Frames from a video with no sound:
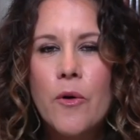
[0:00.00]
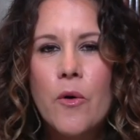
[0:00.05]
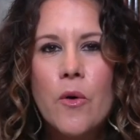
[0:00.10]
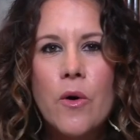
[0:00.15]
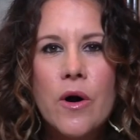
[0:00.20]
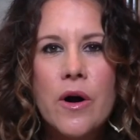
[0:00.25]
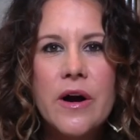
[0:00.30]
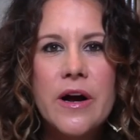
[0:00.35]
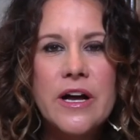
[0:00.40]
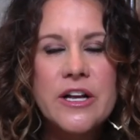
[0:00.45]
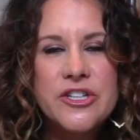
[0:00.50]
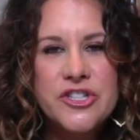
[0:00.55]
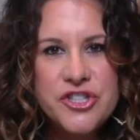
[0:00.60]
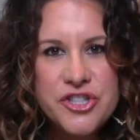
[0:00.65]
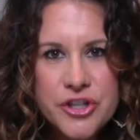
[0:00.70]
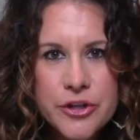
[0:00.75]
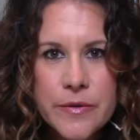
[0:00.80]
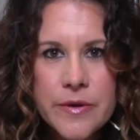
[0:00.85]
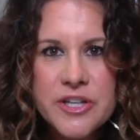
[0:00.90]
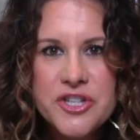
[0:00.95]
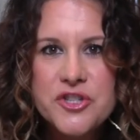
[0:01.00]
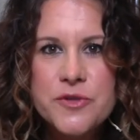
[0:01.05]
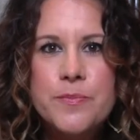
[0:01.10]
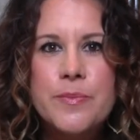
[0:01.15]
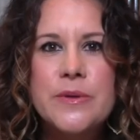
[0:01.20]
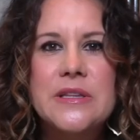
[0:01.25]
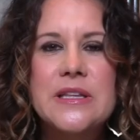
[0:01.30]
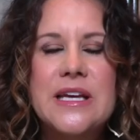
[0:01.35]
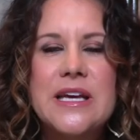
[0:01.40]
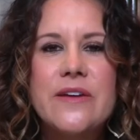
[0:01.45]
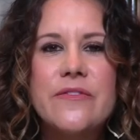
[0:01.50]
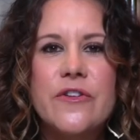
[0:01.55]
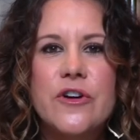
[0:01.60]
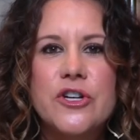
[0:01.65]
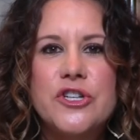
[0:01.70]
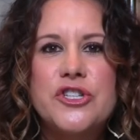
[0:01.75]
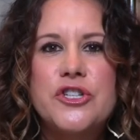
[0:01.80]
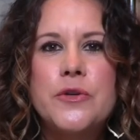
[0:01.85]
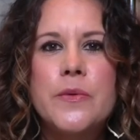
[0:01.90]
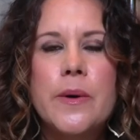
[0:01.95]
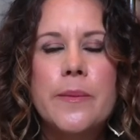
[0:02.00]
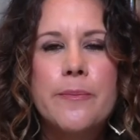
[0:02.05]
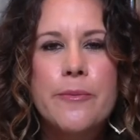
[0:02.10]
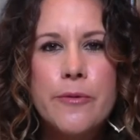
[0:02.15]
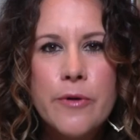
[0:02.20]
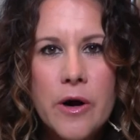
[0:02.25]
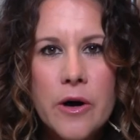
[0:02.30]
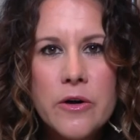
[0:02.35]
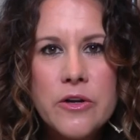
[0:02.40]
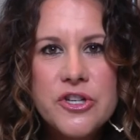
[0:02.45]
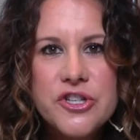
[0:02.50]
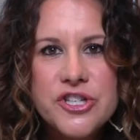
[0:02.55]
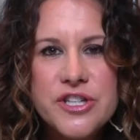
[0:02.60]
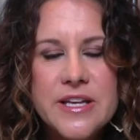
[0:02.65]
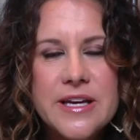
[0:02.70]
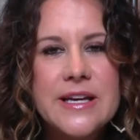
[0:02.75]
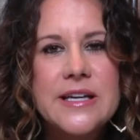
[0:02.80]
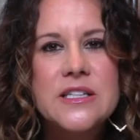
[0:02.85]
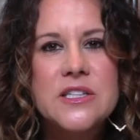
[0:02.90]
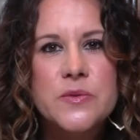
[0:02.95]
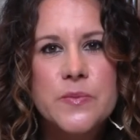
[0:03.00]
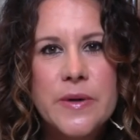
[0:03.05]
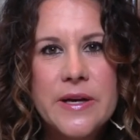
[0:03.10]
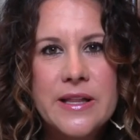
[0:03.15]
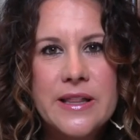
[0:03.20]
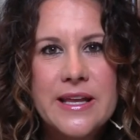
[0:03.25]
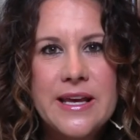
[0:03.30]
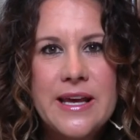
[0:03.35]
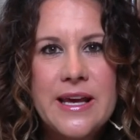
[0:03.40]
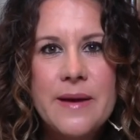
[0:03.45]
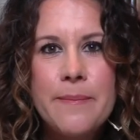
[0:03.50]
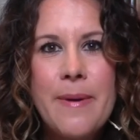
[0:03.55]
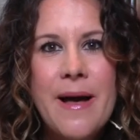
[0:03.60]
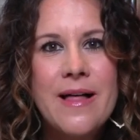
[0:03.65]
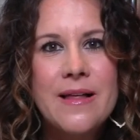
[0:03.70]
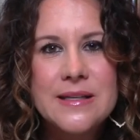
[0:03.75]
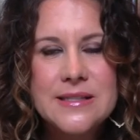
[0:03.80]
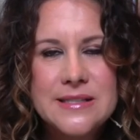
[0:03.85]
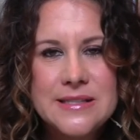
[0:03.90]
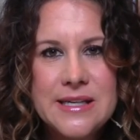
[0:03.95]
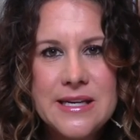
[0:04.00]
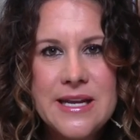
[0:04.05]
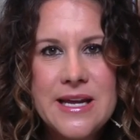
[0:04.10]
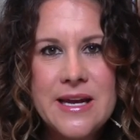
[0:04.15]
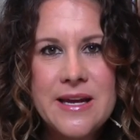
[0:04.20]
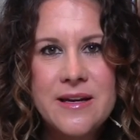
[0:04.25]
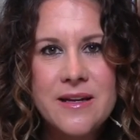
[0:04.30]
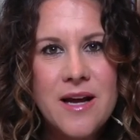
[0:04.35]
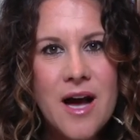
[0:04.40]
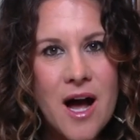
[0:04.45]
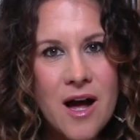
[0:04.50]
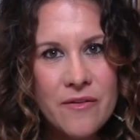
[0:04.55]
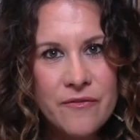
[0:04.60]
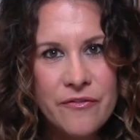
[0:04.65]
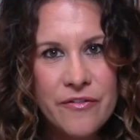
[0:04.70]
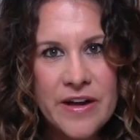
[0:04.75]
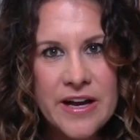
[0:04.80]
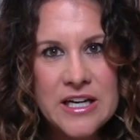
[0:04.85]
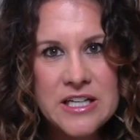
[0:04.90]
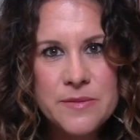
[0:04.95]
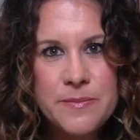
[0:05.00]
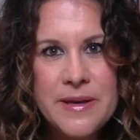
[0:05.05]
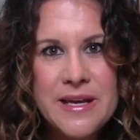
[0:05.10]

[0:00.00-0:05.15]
or a Jewish believer to approach the Israeli-Palestinian conflict?